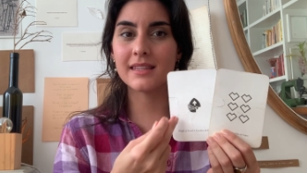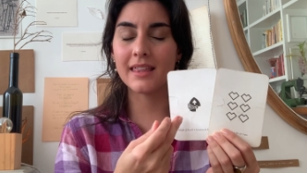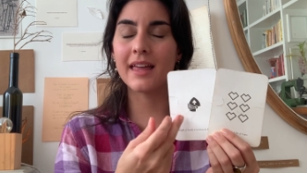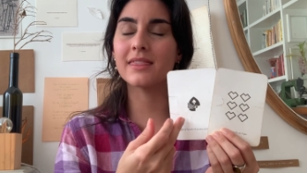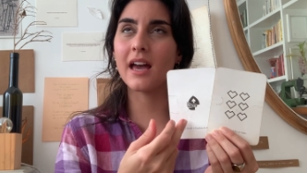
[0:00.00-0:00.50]

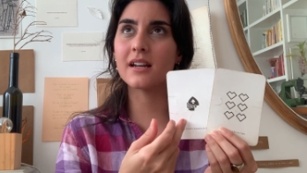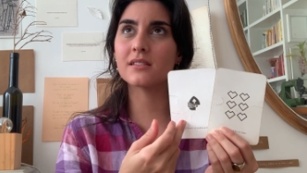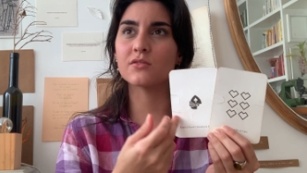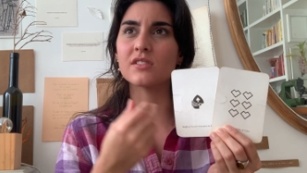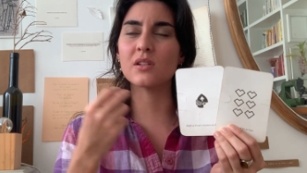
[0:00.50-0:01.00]
And that is
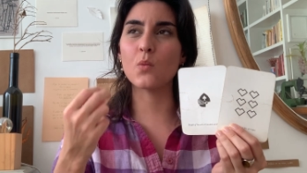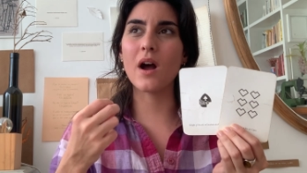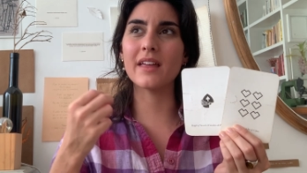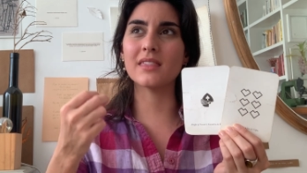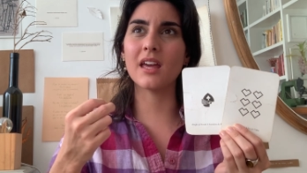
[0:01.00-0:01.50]
the reason
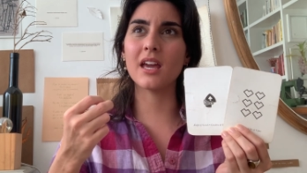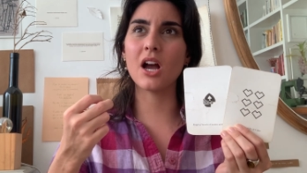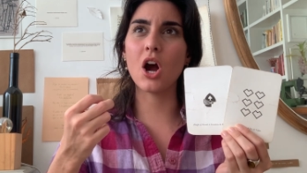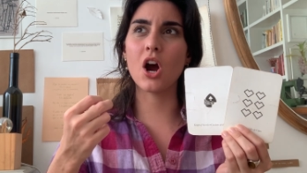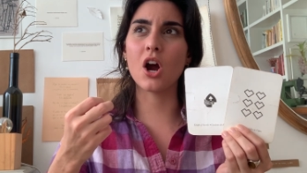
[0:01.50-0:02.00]
why they
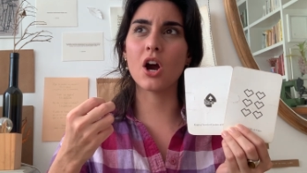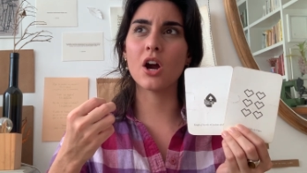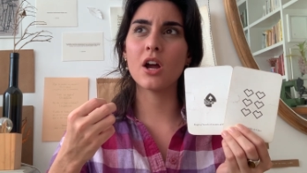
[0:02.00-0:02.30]
are